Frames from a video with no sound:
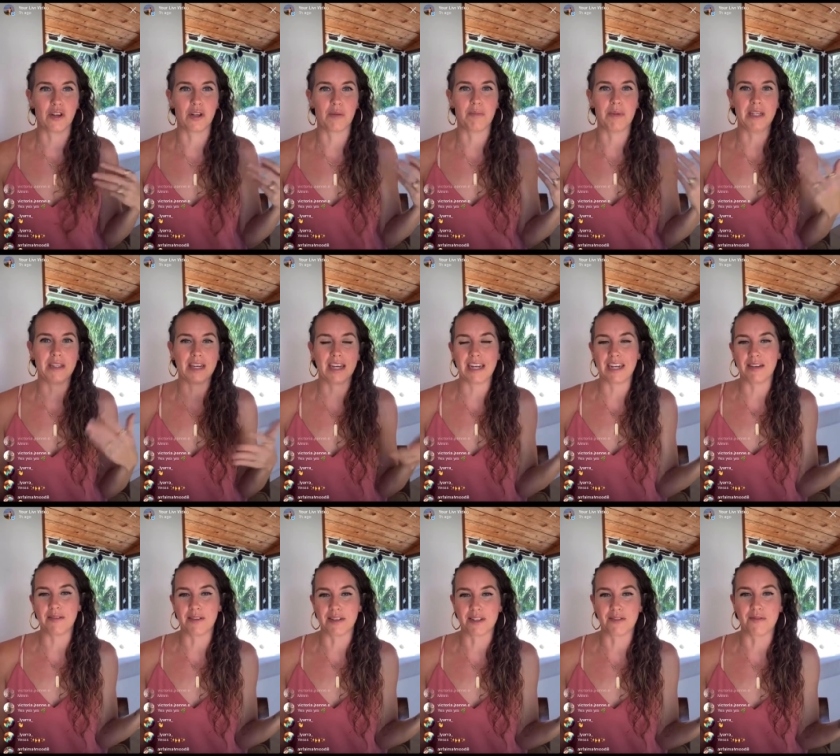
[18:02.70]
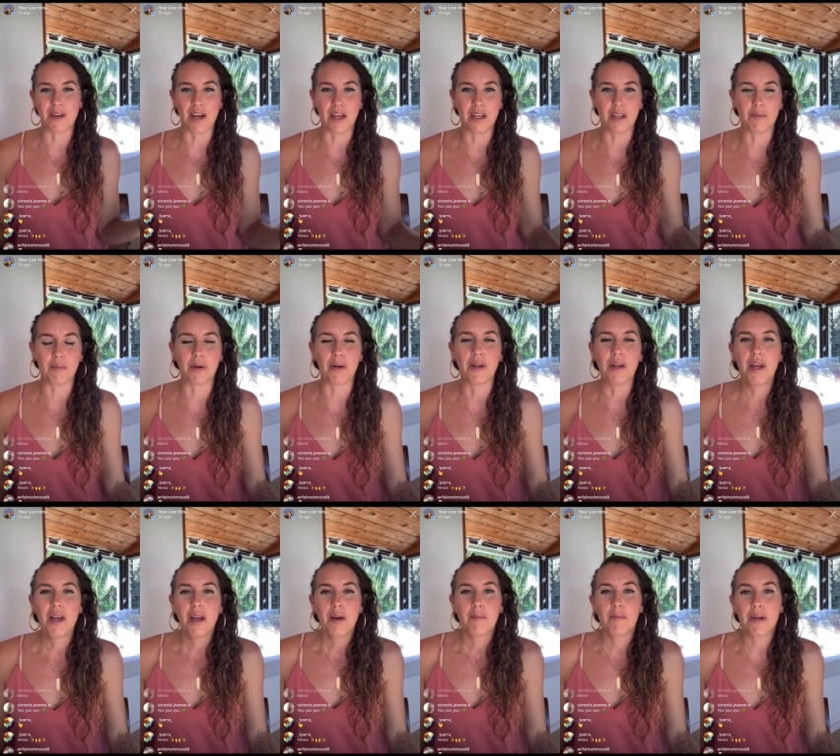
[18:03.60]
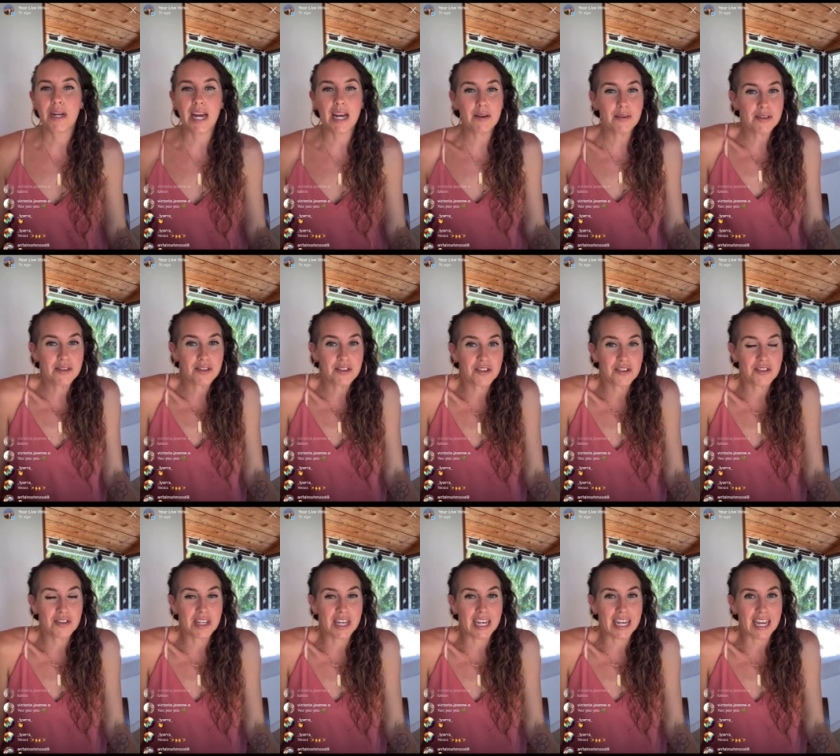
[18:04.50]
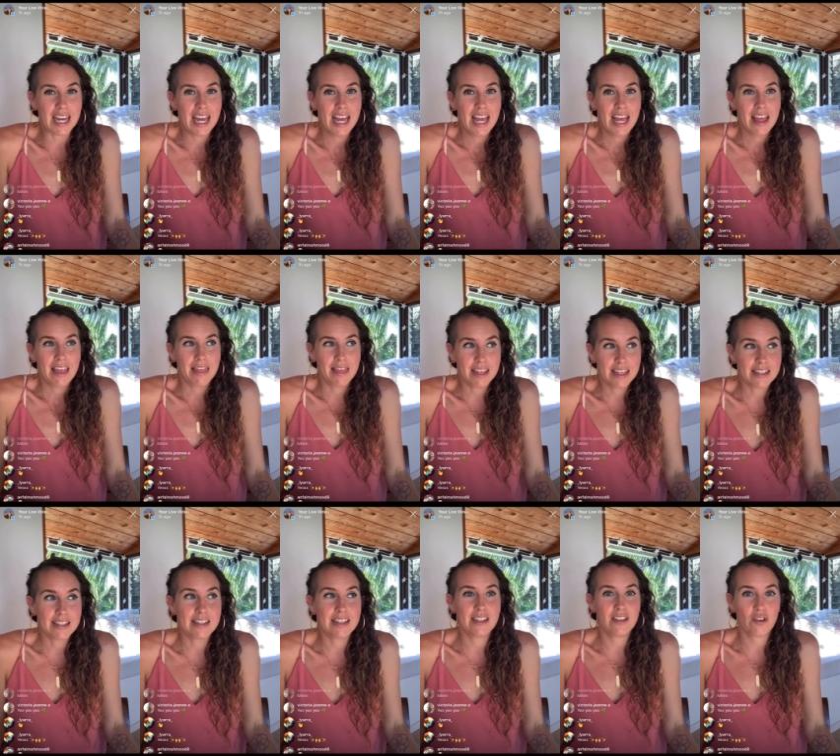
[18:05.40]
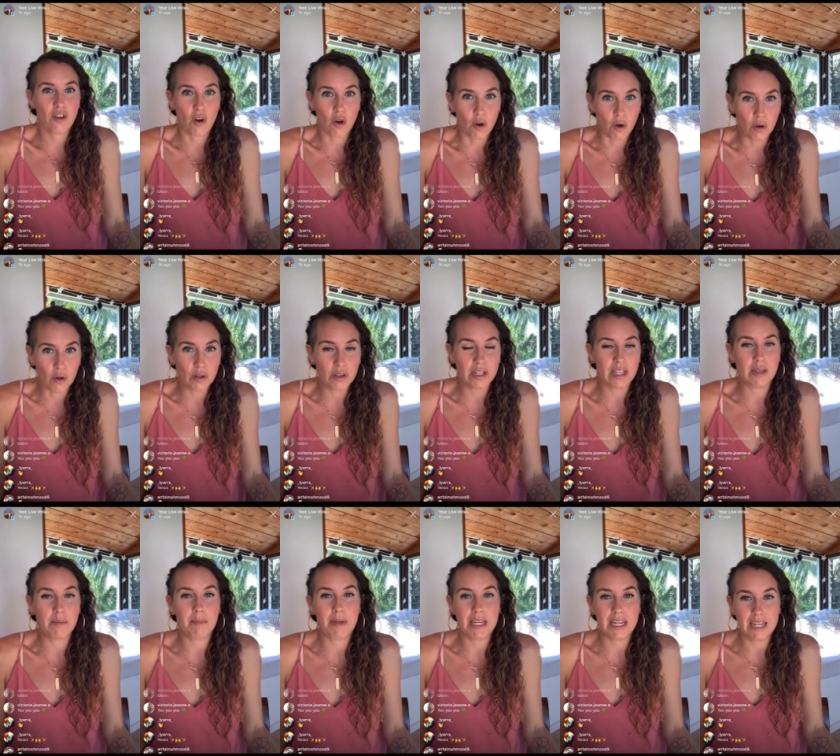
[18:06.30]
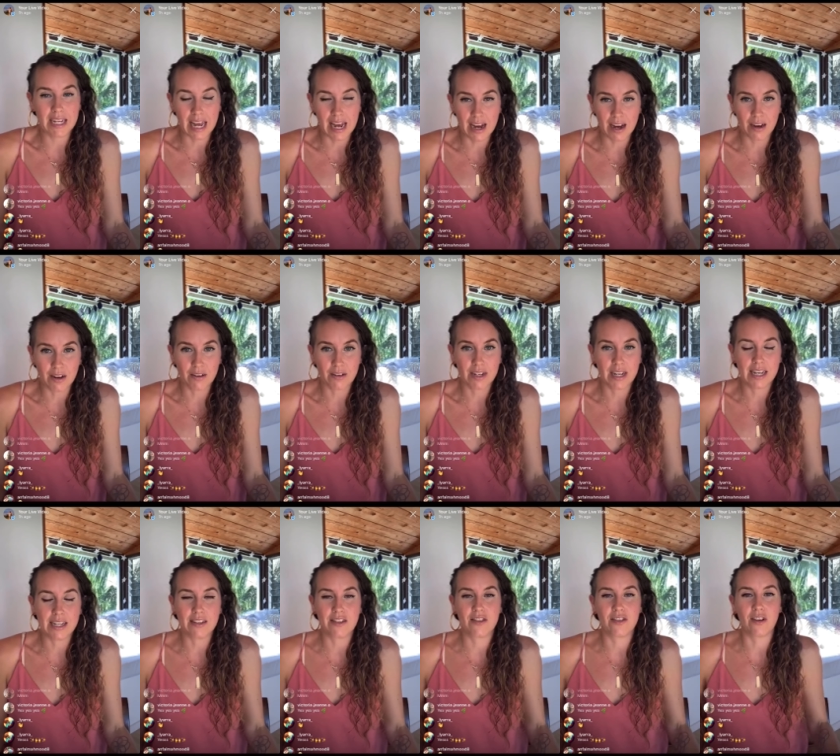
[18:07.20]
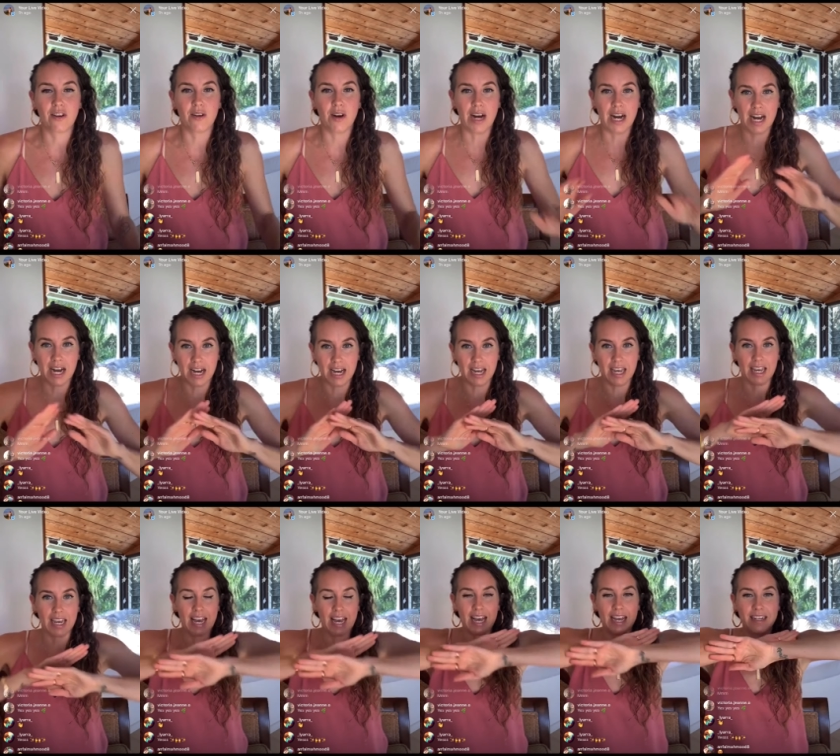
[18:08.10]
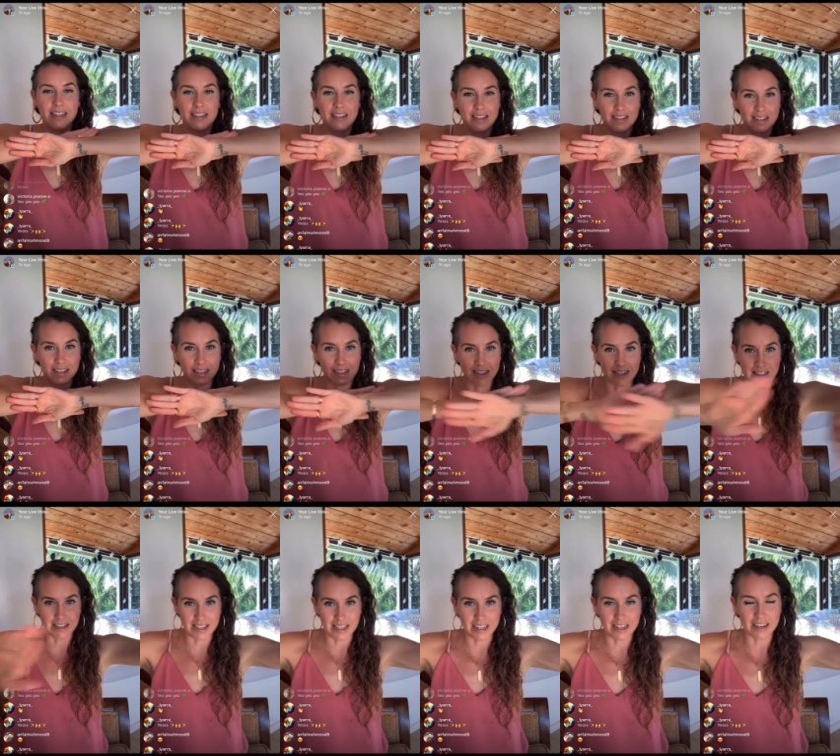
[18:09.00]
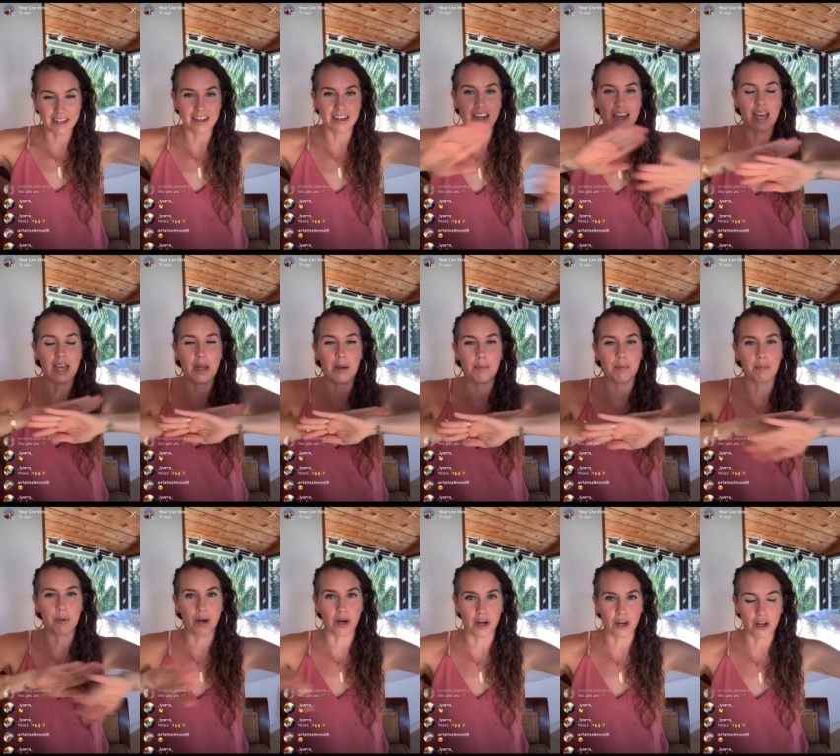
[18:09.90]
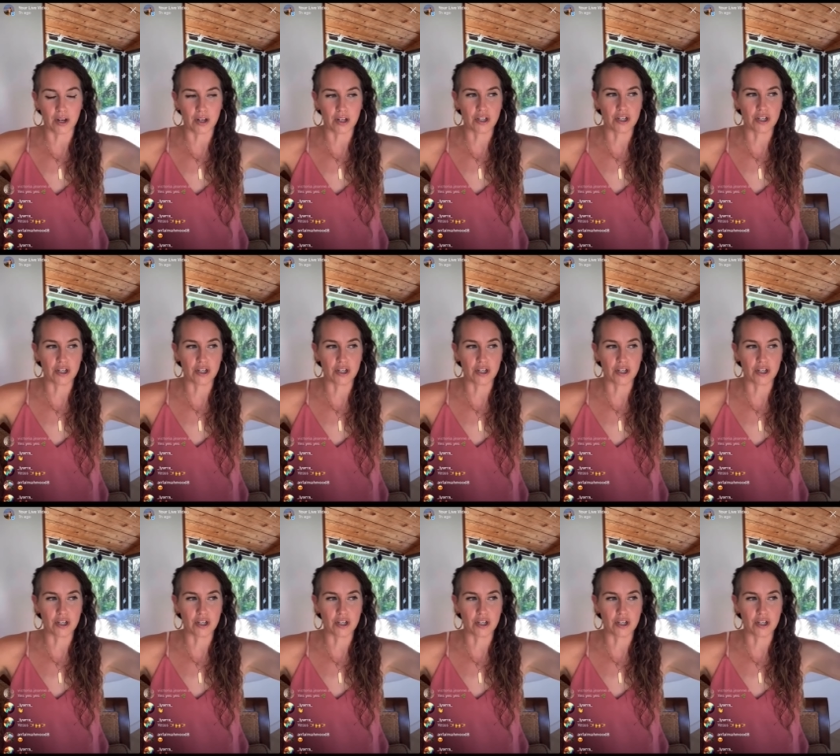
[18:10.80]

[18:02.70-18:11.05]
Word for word: that it was valuable. But I was just like, this is holding me down. And so I had to clear and purge